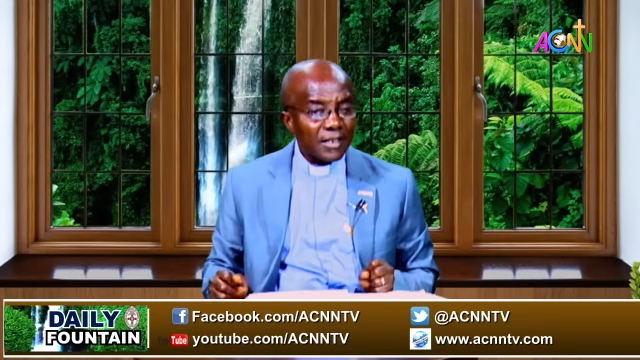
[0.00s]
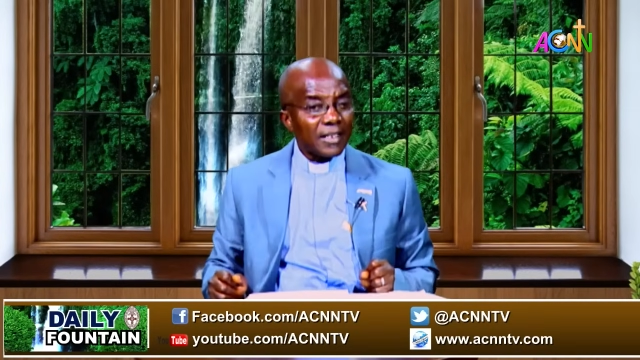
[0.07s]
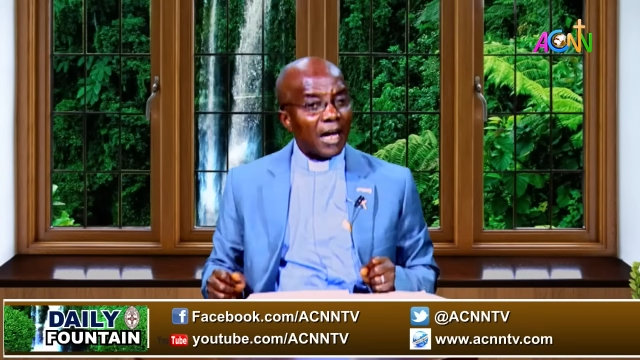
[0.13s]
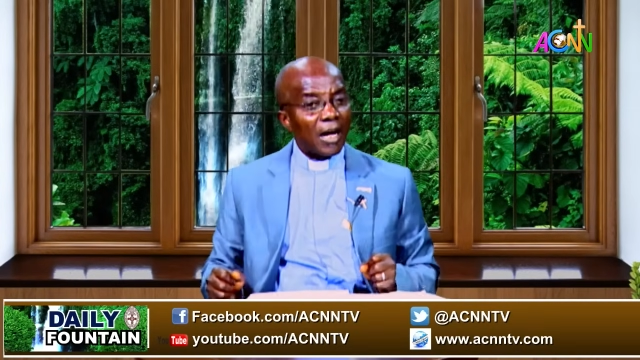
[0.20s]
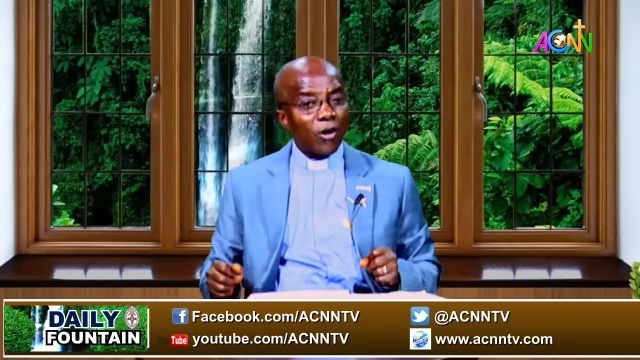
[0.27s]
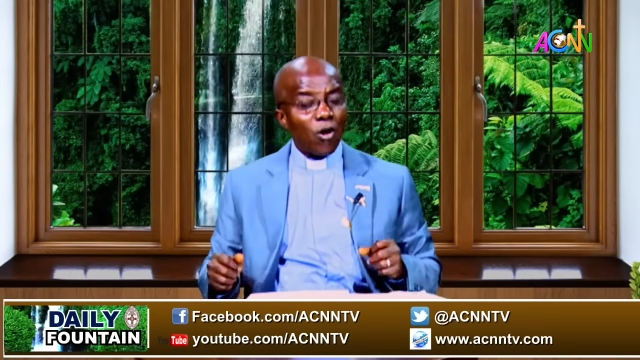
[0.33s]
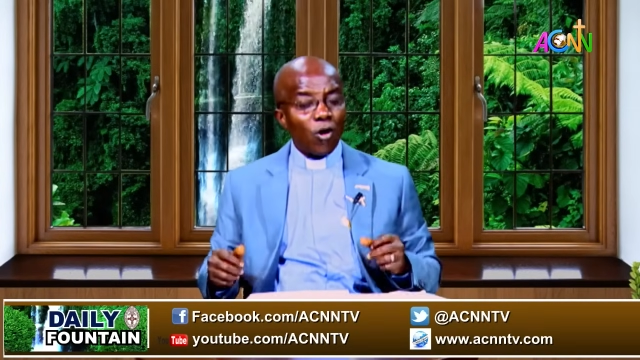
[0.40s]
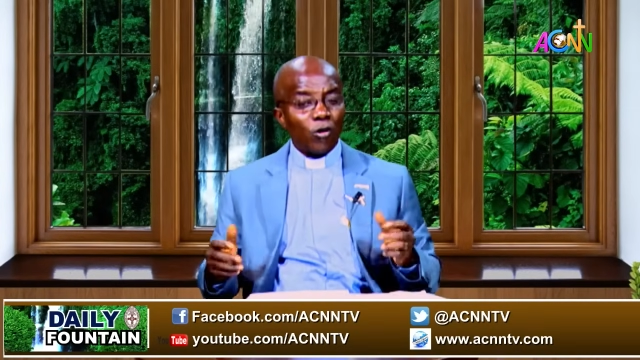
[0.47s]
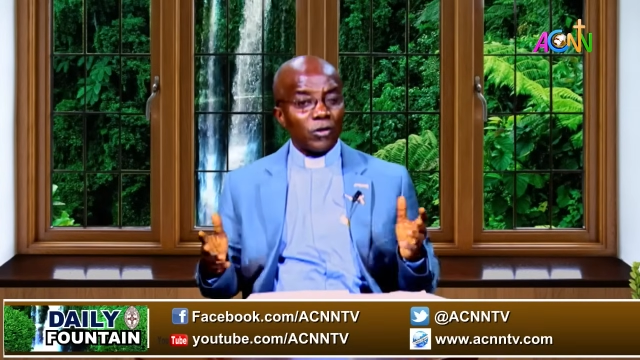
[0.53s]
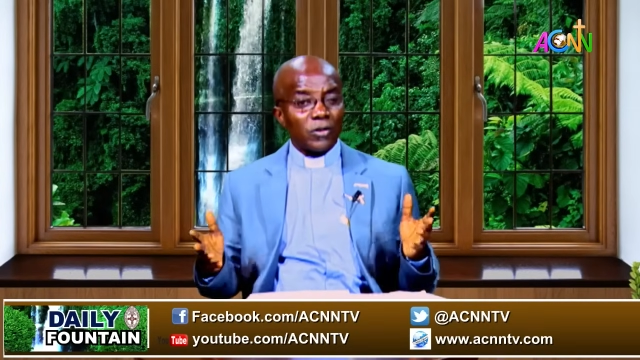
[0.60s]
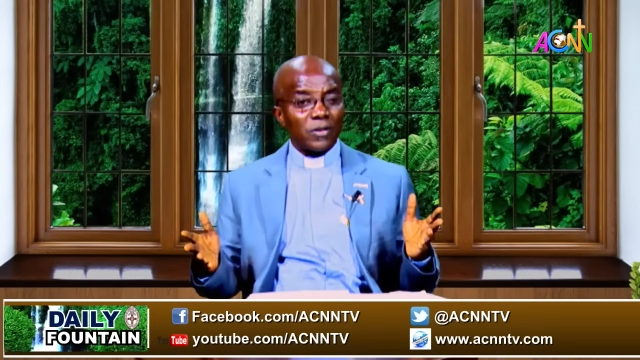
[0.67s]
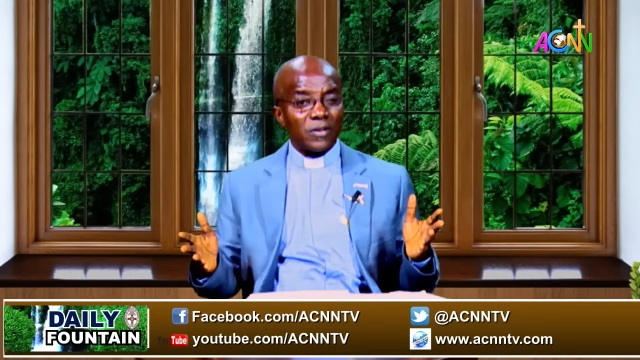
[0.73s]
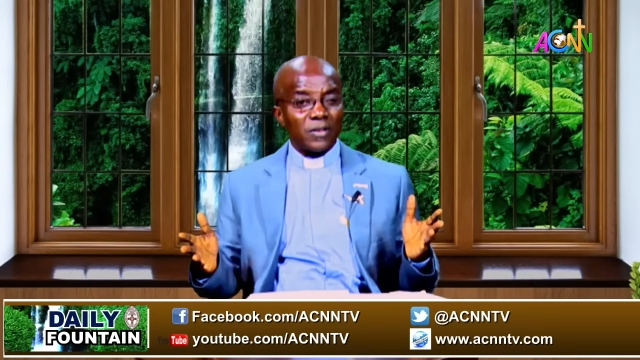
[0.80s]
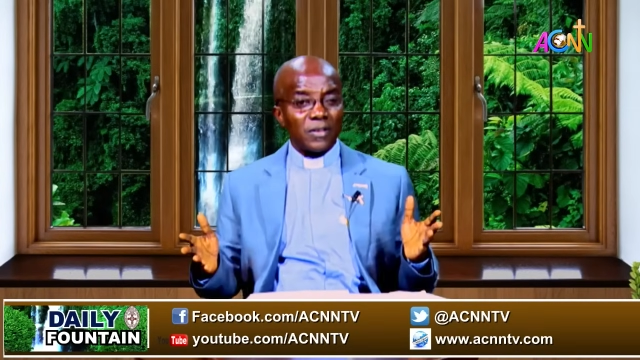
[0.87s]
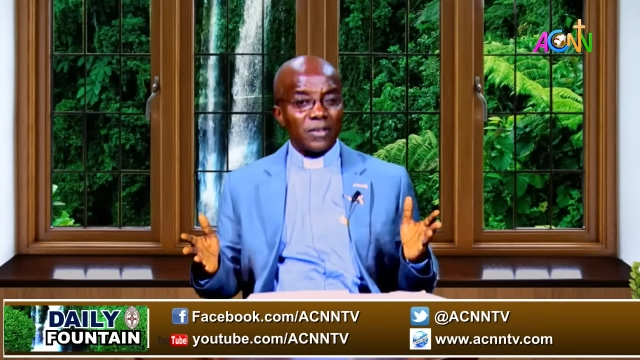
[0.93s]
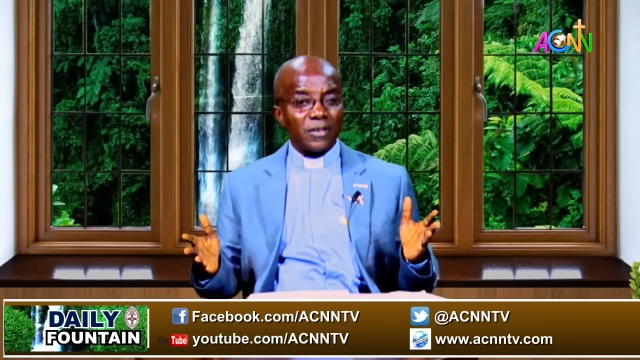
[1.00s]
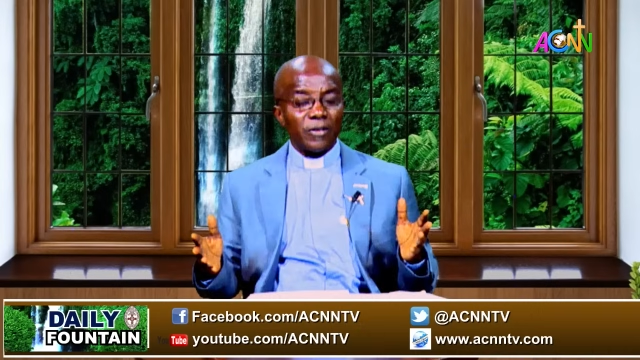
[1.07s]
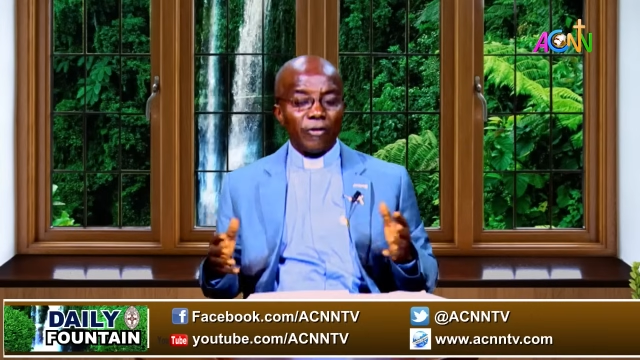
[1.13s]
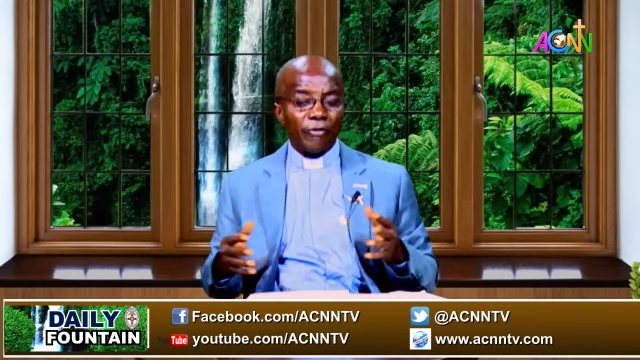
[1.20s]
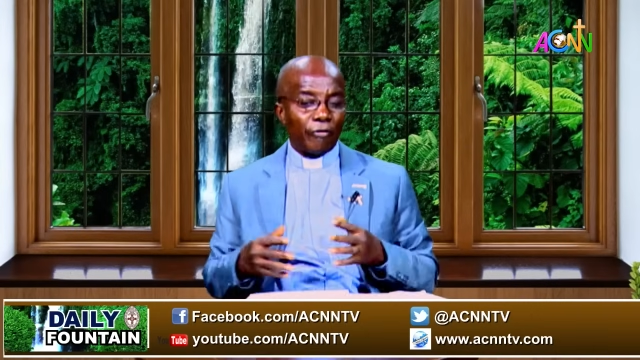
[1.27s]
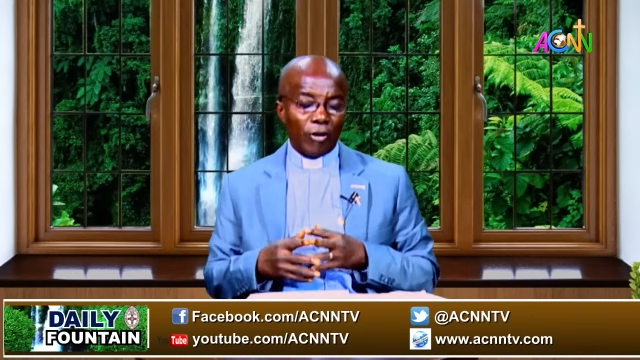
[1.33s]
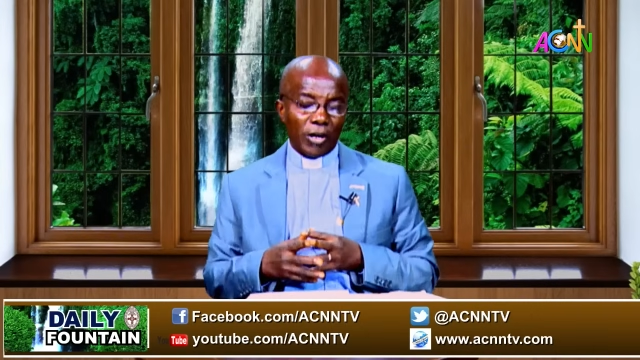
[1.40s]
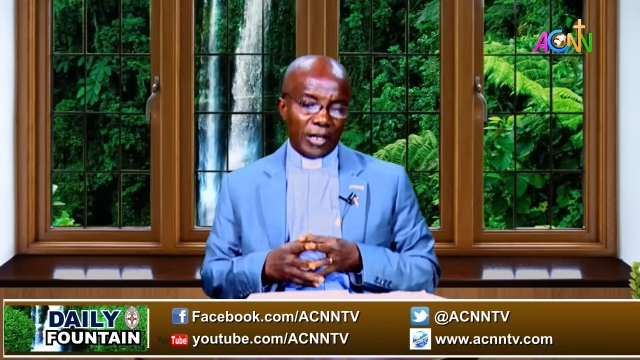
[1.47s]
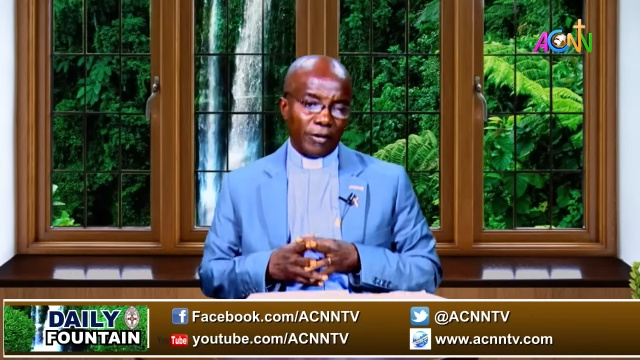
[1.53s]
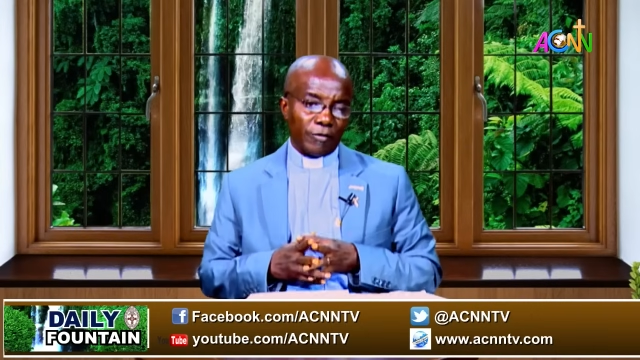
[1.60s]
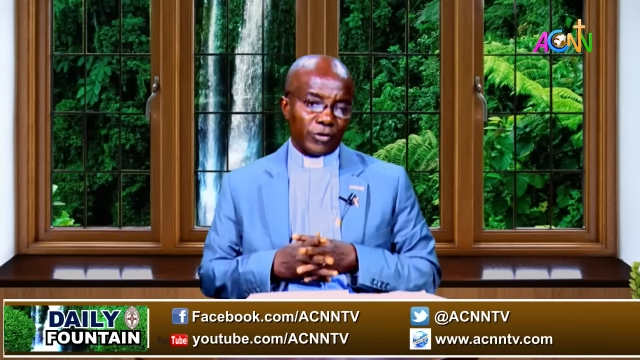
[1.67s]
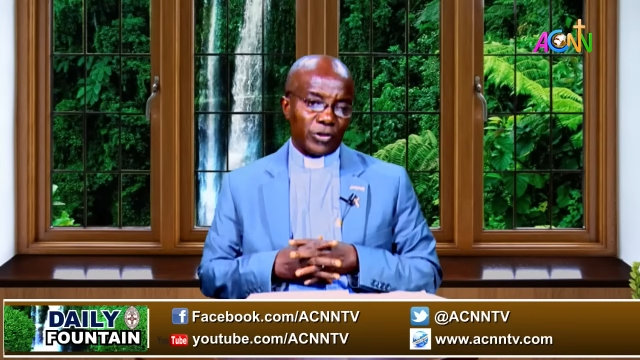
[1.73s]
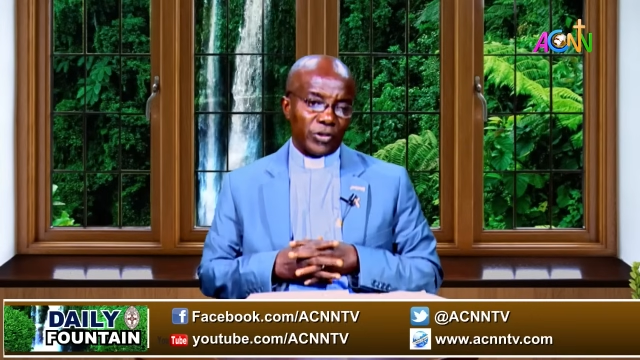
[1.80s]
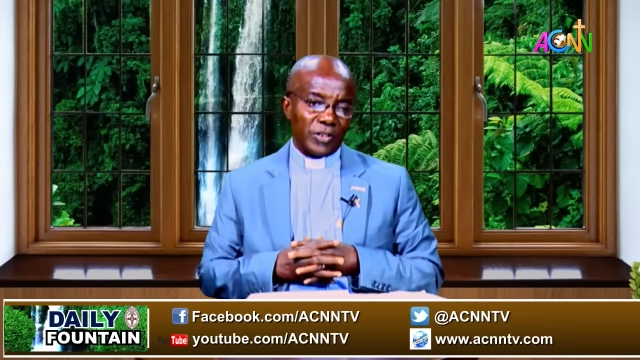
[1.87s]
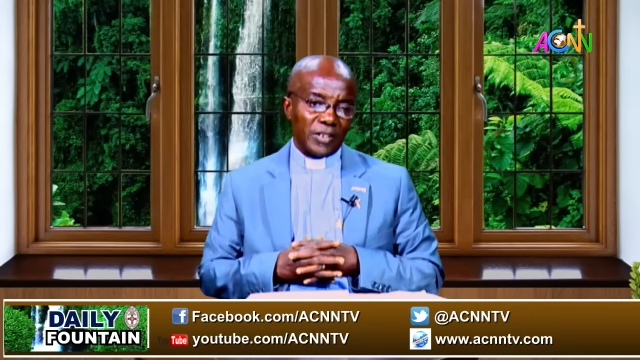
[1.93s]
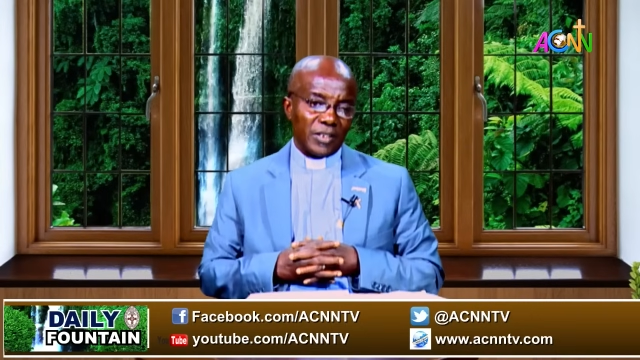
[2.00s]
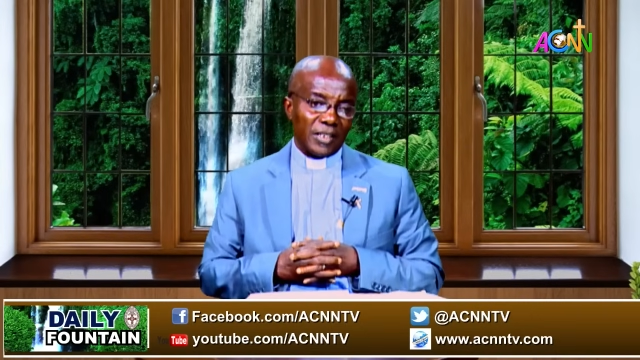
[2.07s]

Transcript: that God forgives,